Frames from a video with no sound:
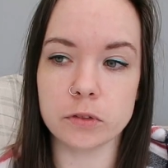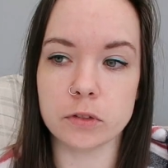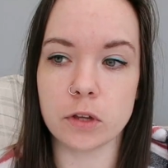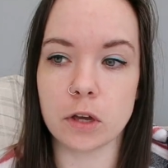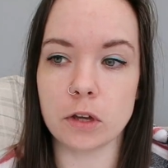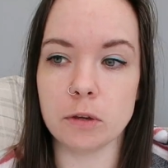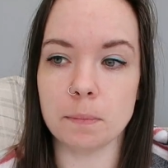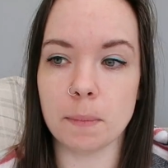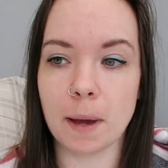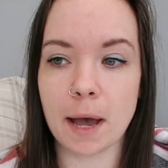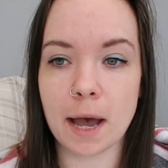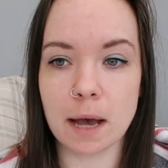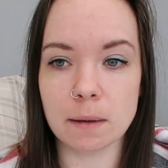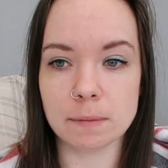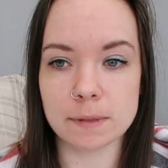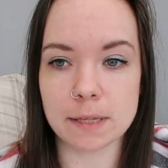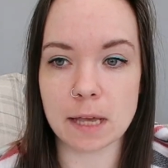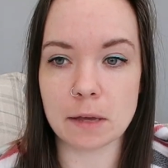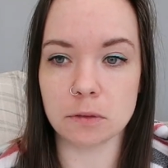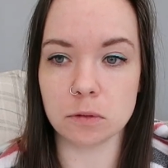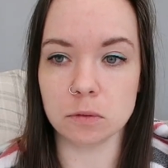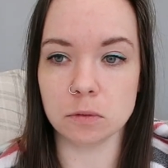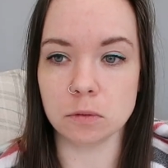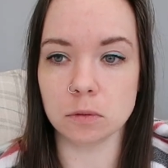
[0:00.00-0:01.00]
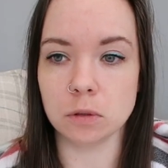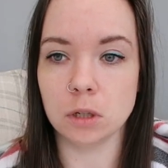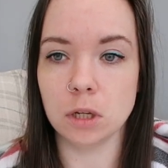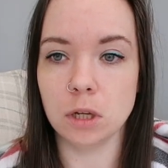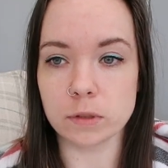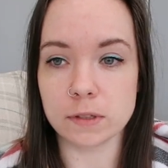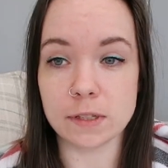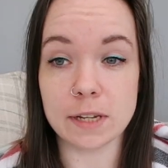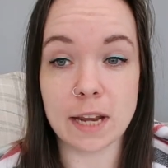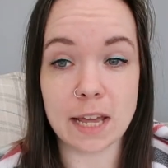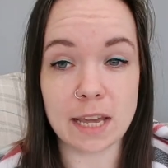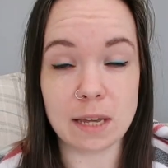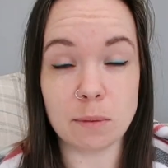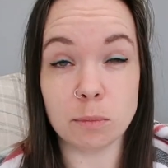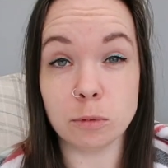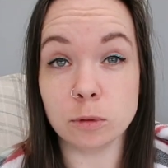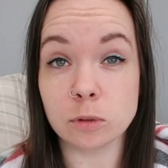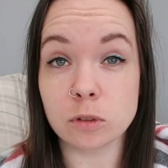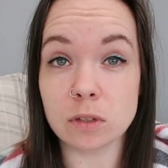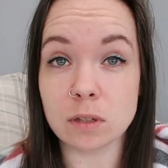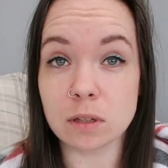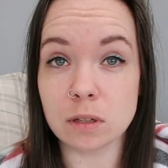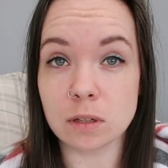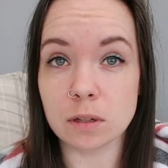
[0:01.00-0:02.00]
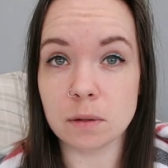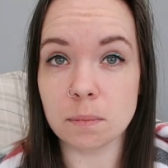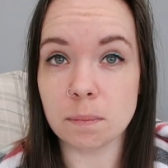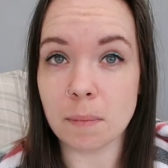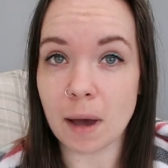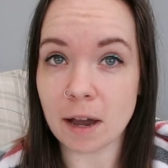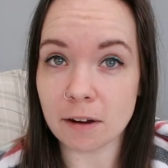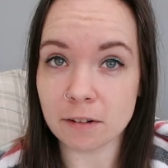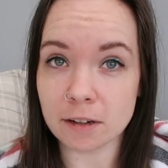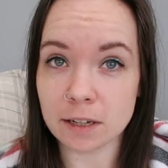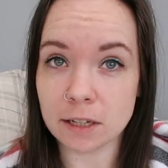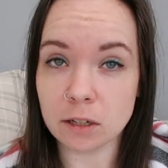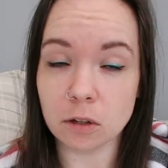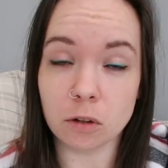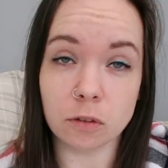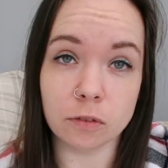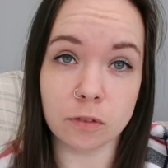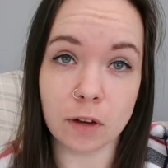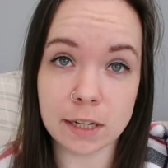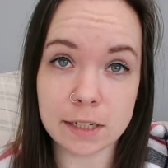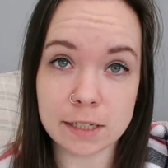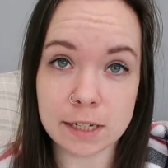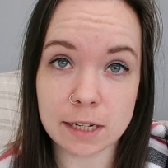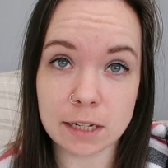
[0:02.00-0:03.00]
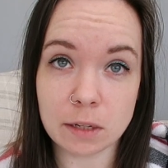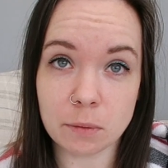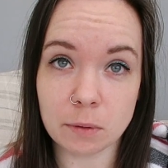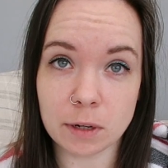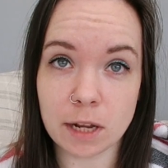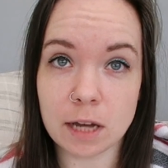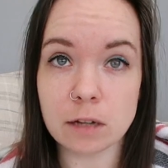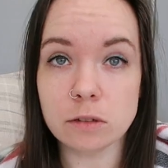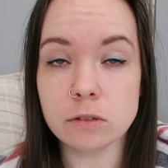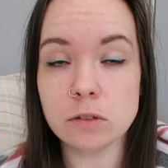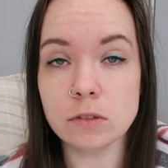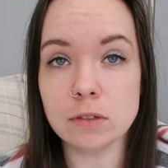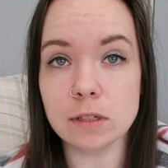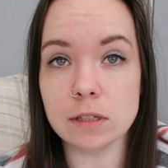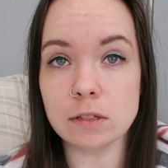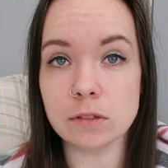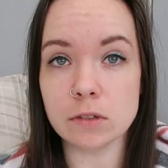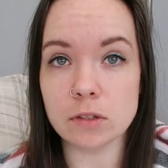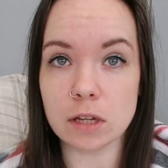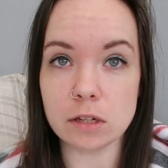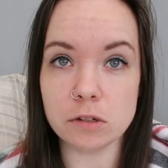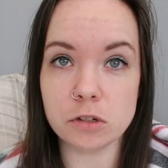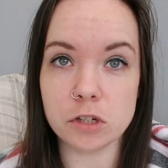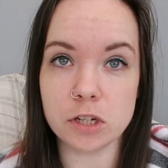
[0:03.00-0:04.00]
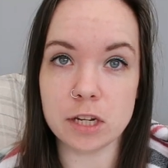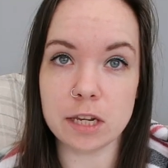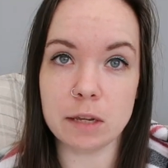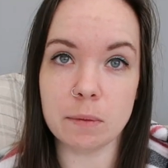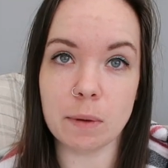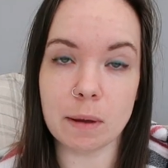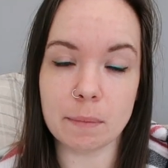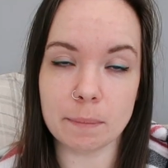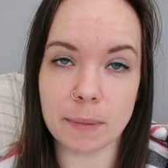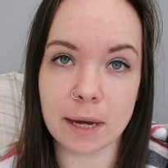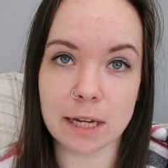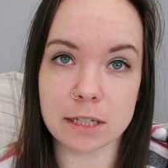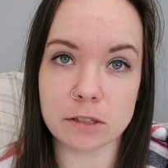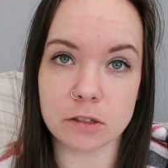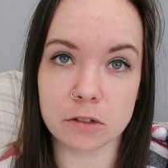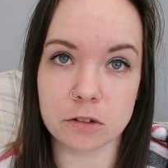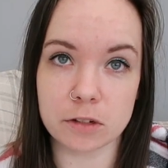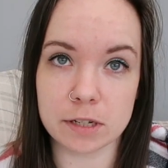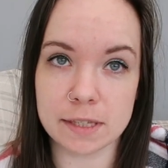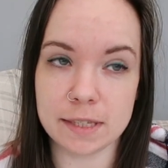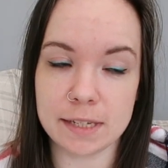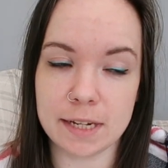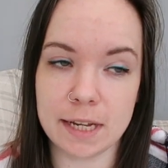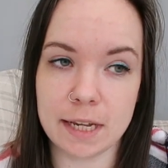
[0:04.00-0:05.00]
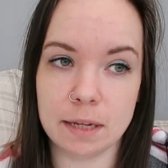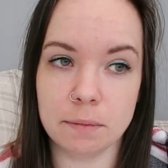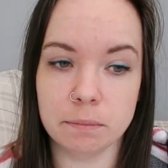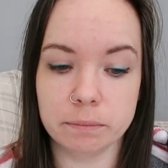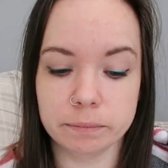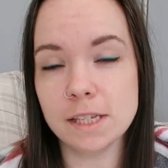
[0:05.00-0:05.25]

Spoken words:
so perhaps Ethel wasn't able to marry or find anyone else, and so she went back to Christie.